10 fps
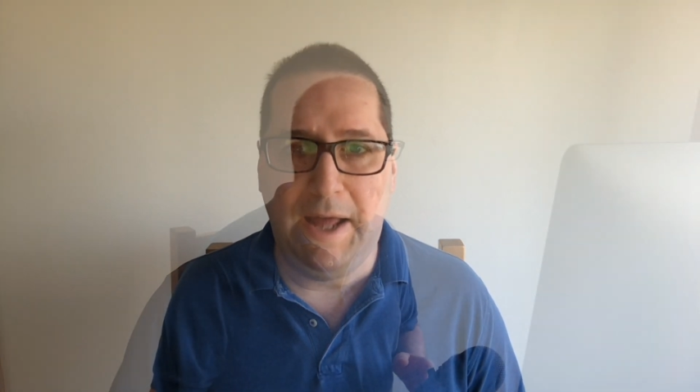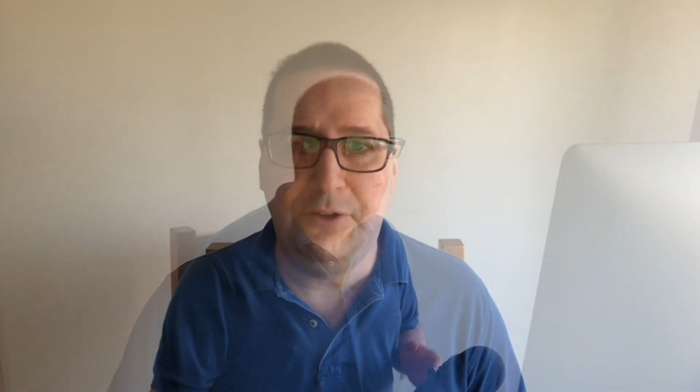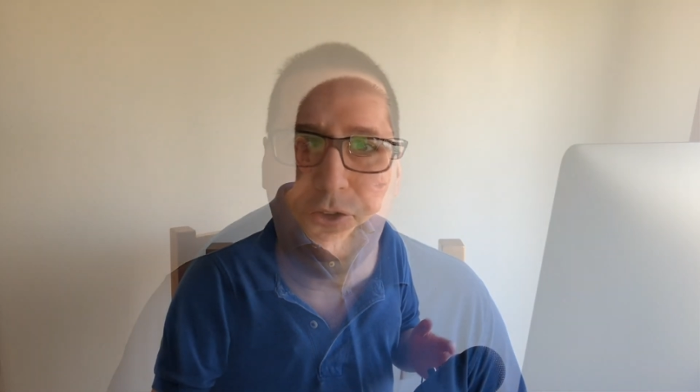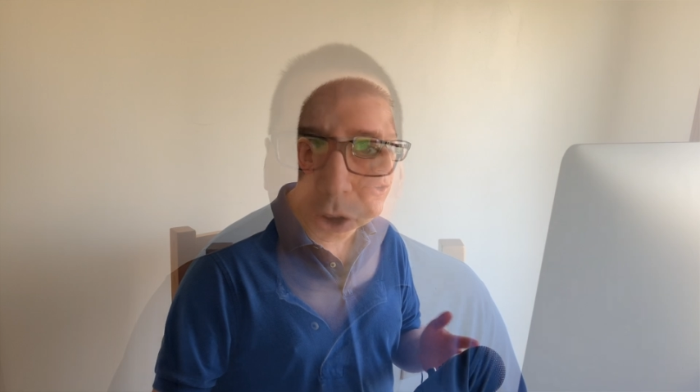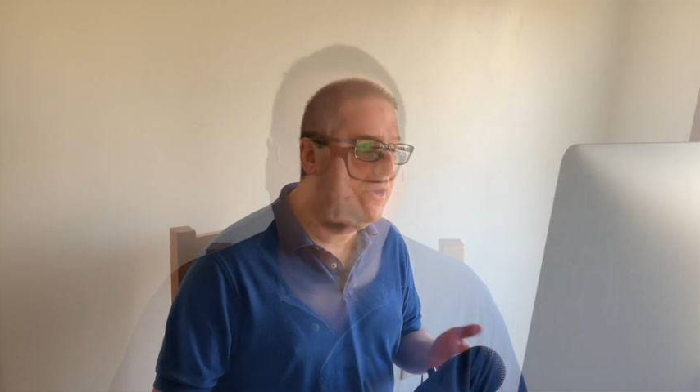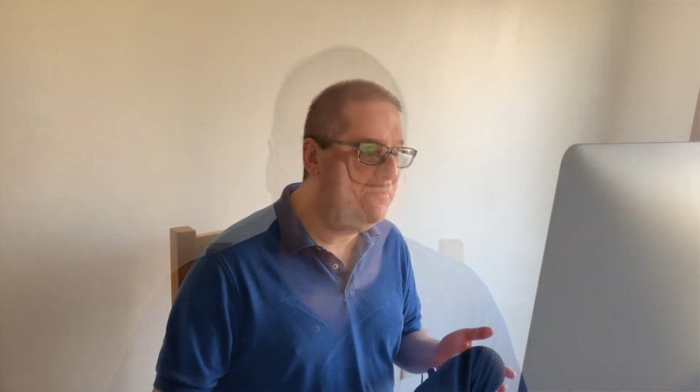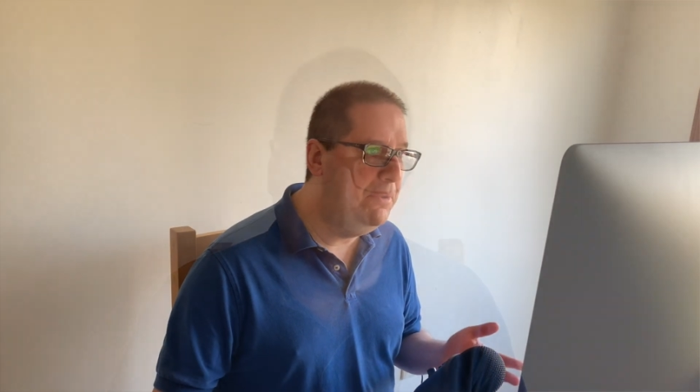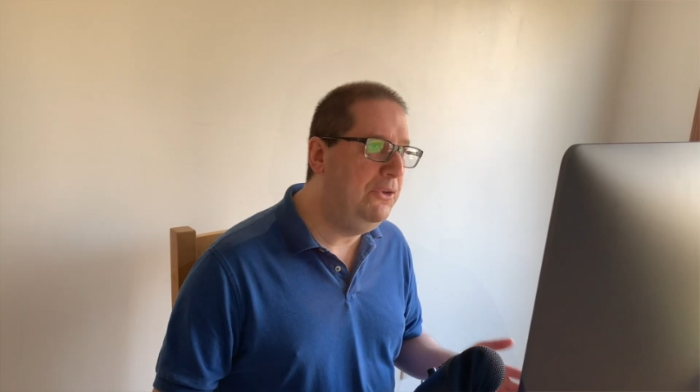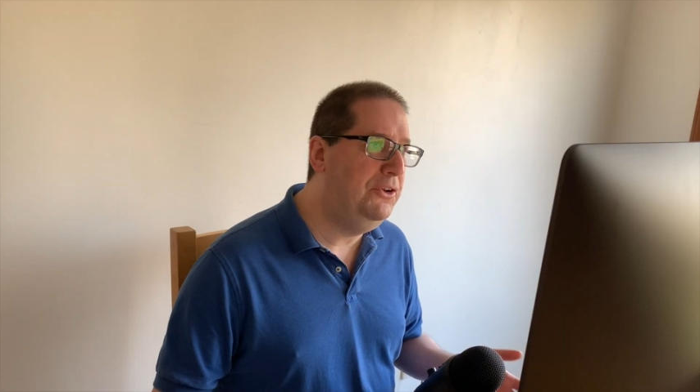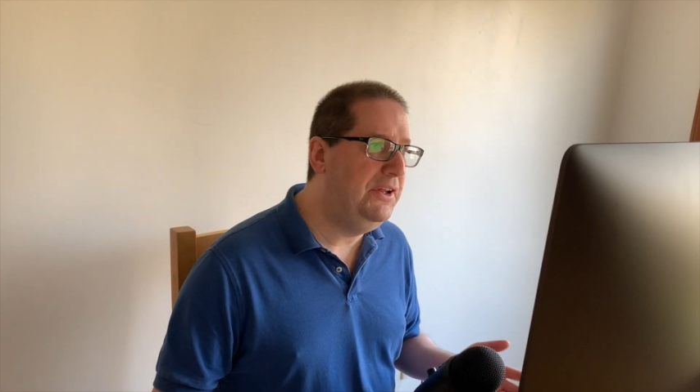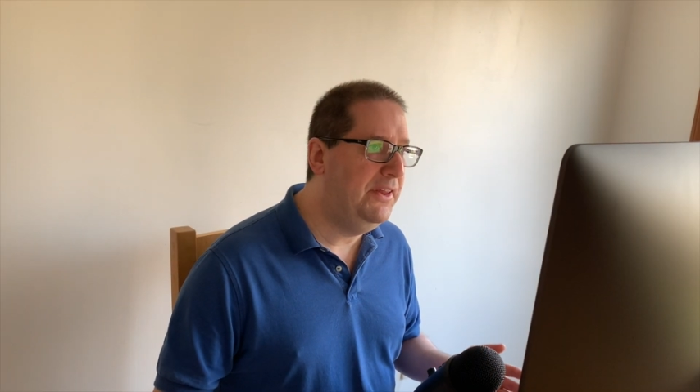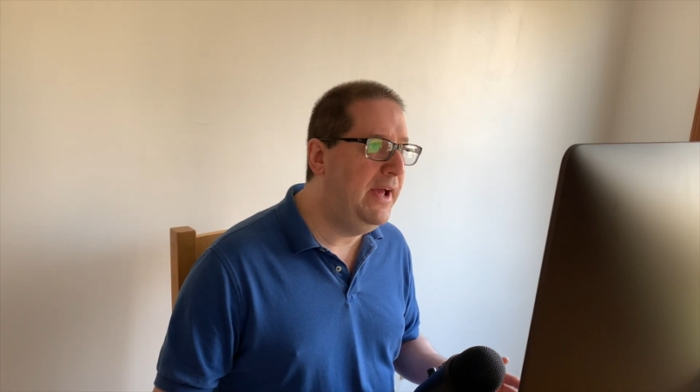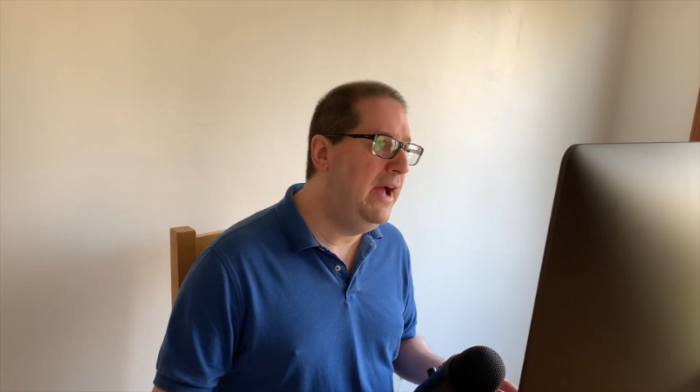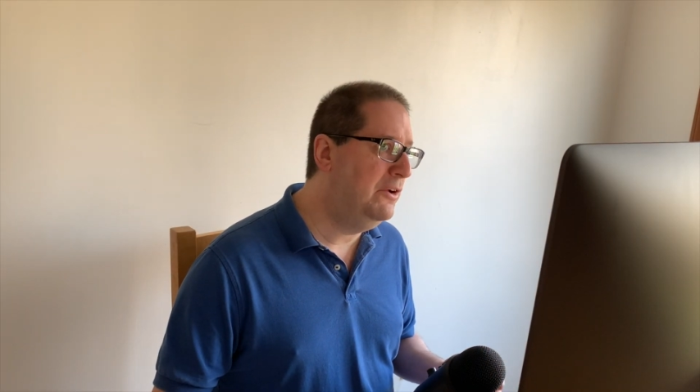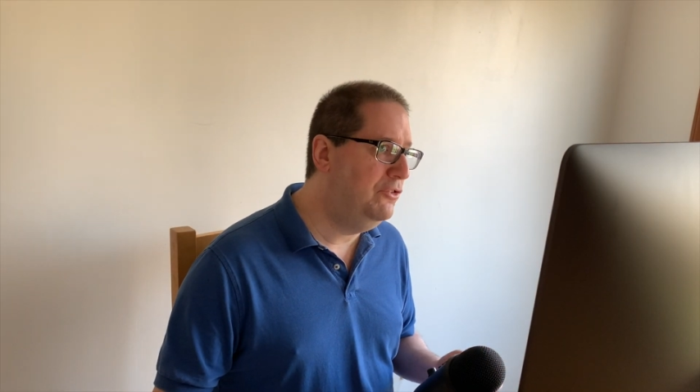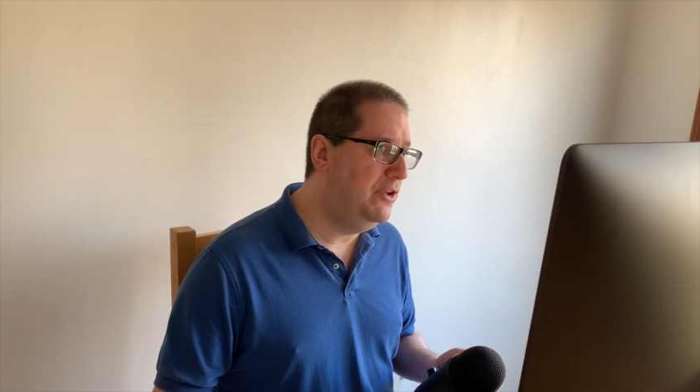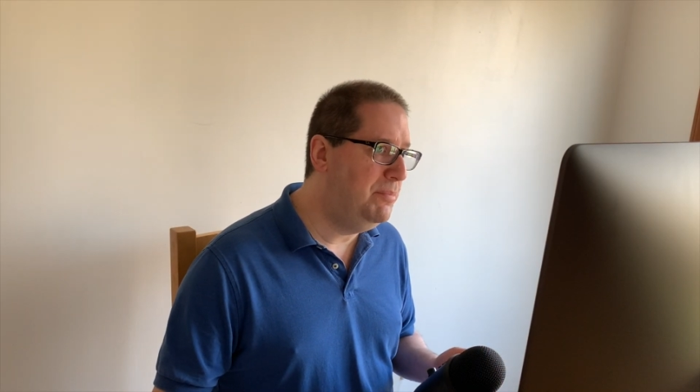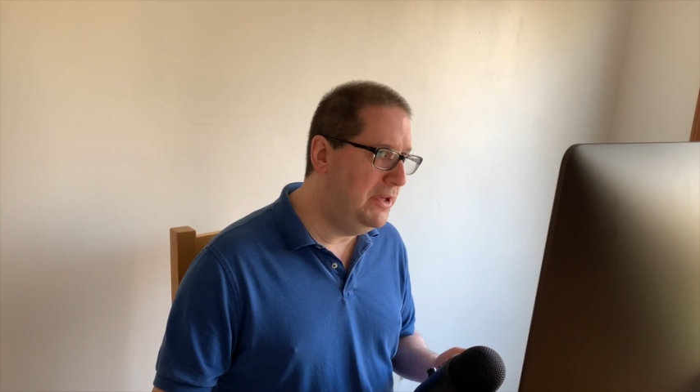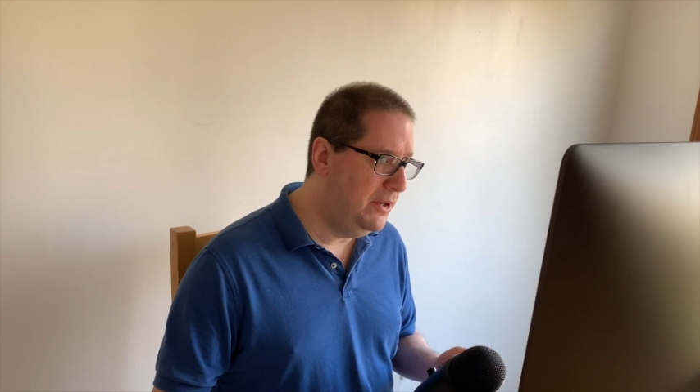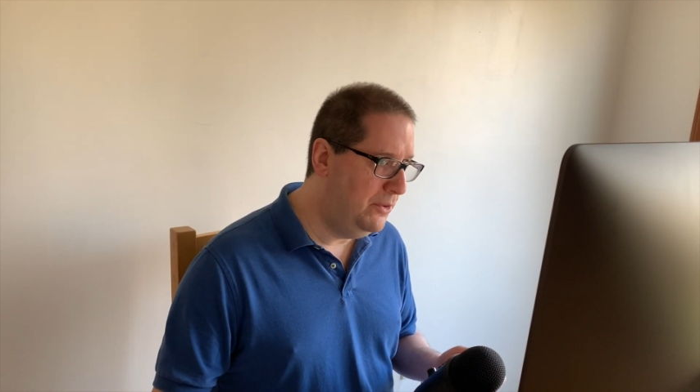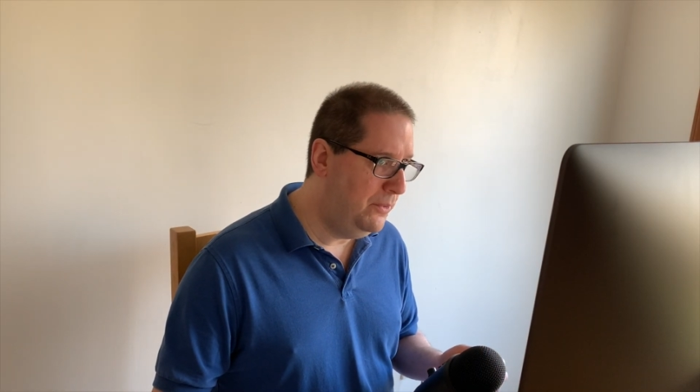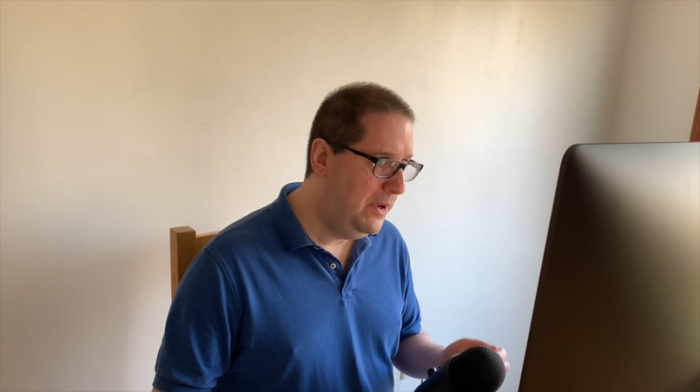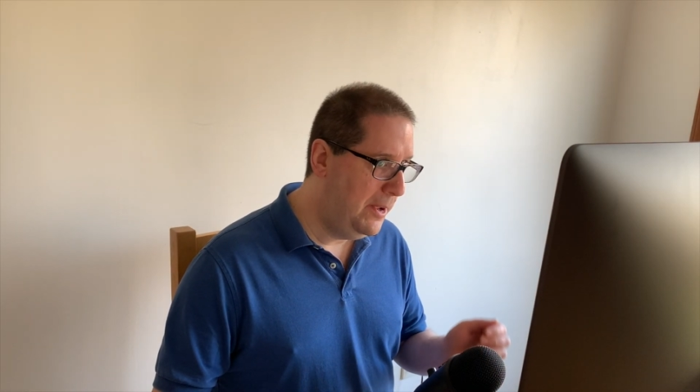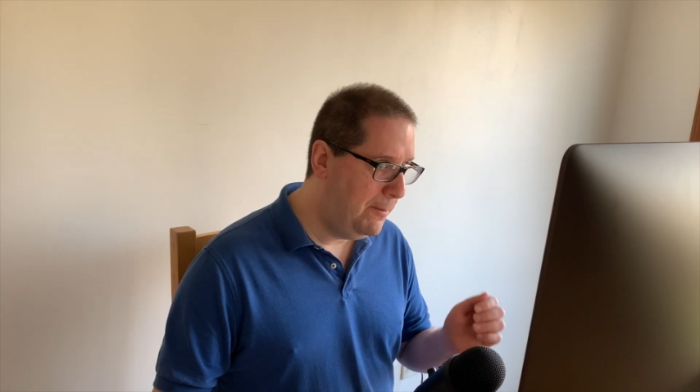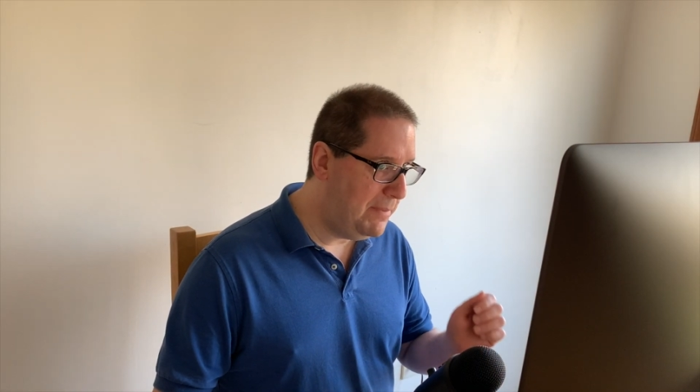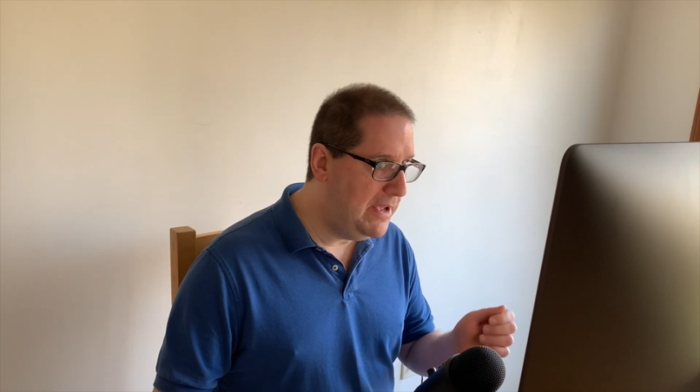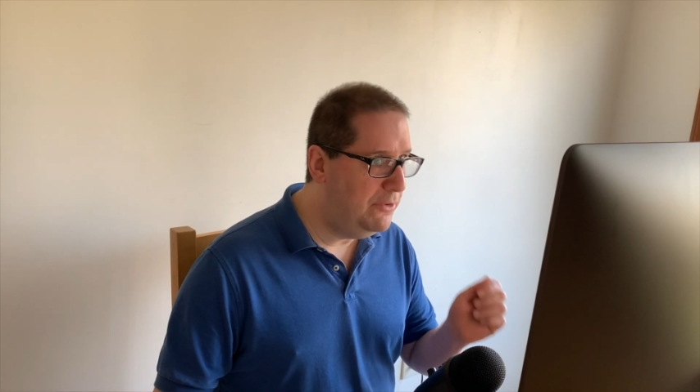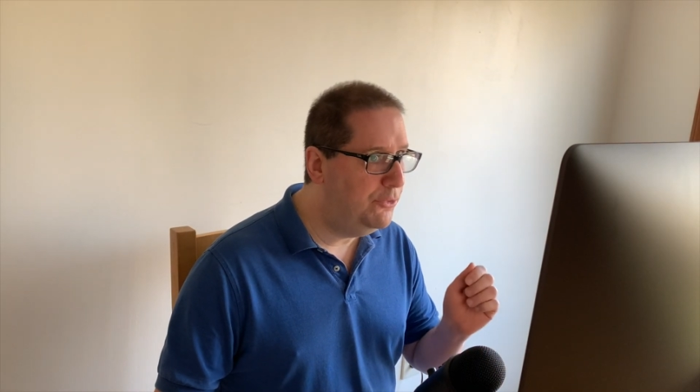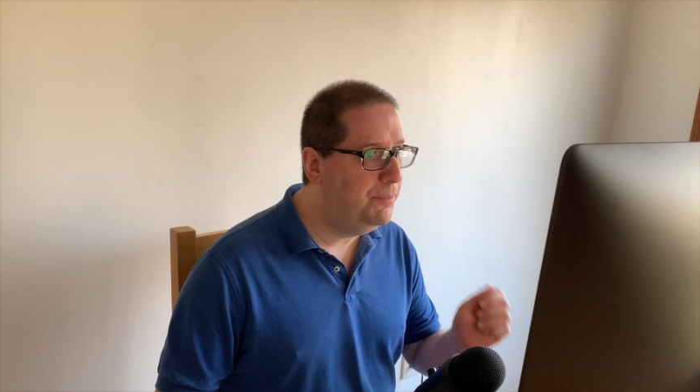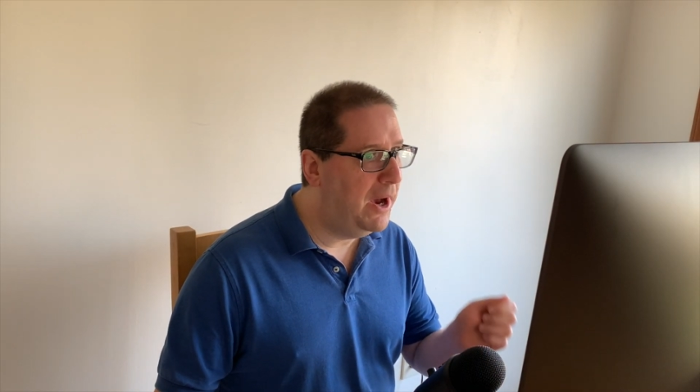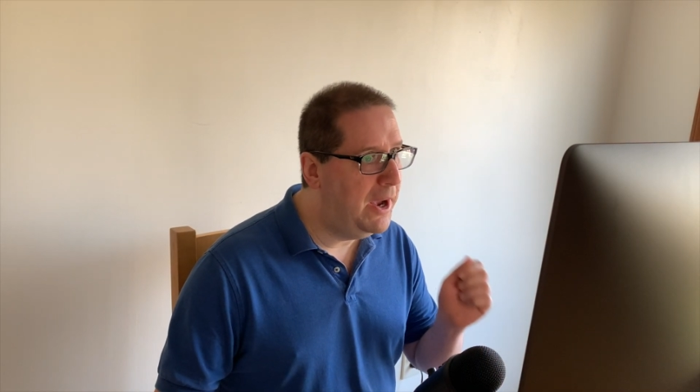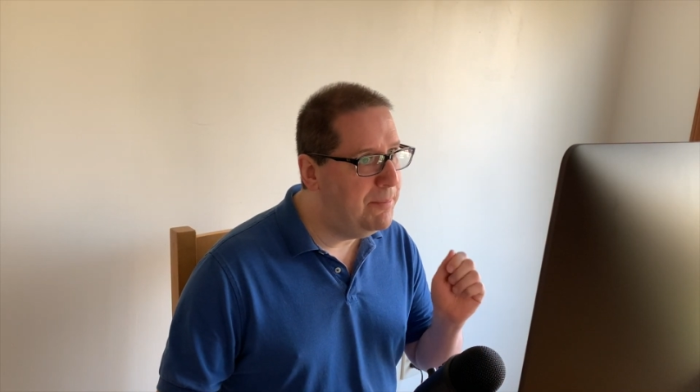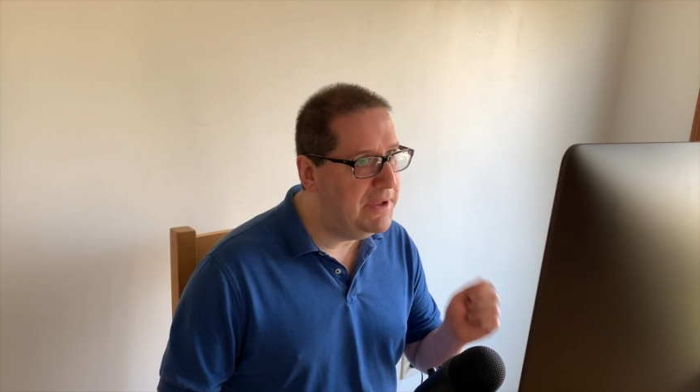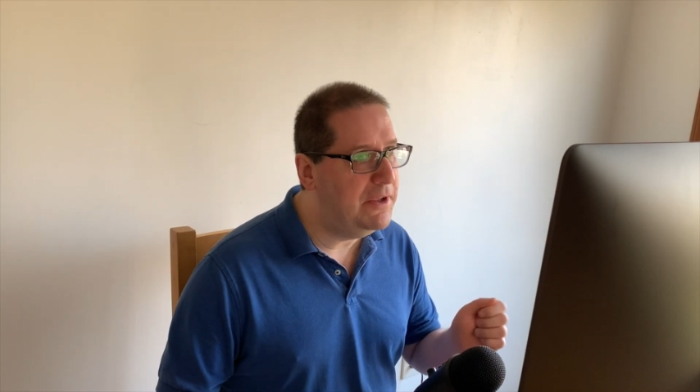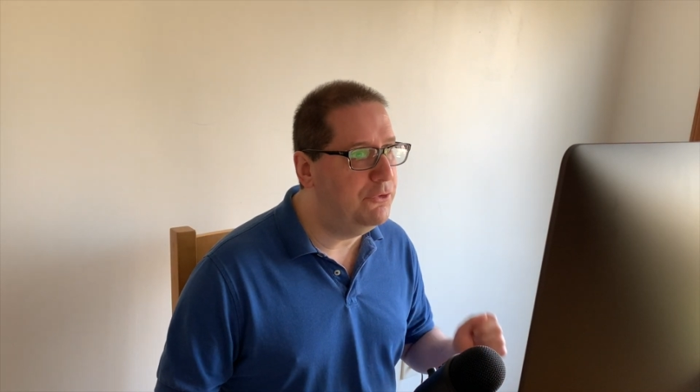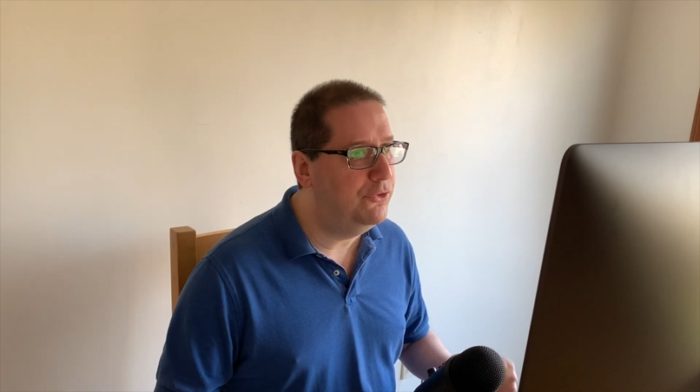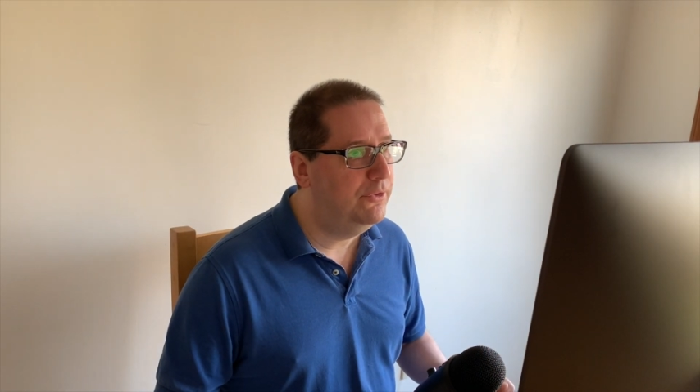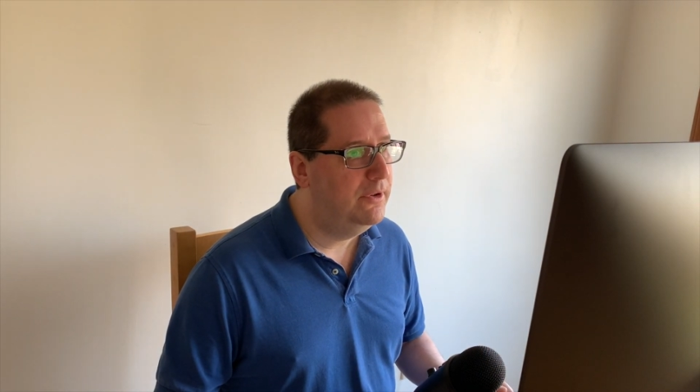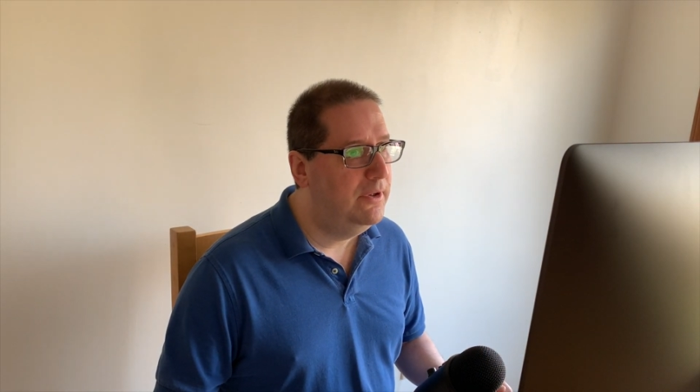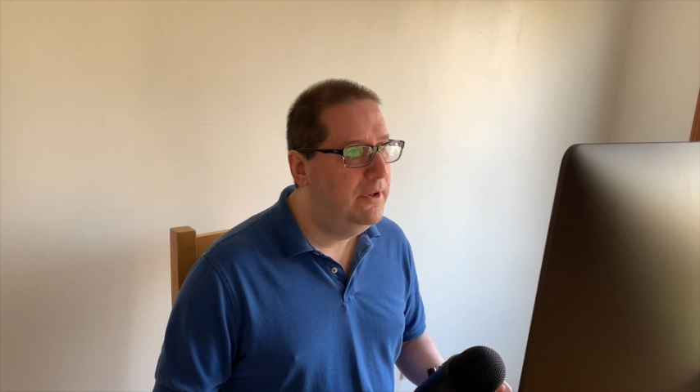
and start building the Hack CPU piece by piece.